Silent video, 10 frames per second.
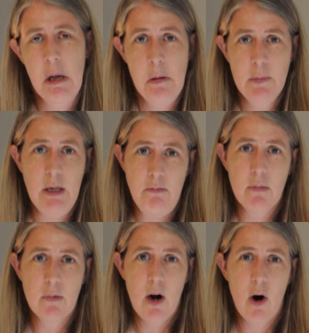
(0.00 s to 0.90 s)
I mean,
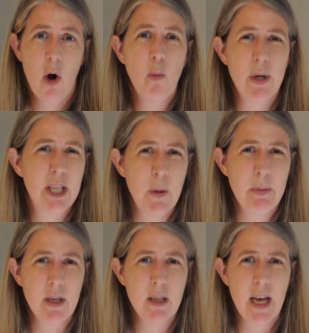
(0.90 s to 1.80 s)
are all British
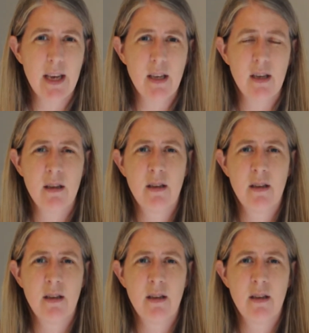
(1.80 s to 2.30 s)
people alike?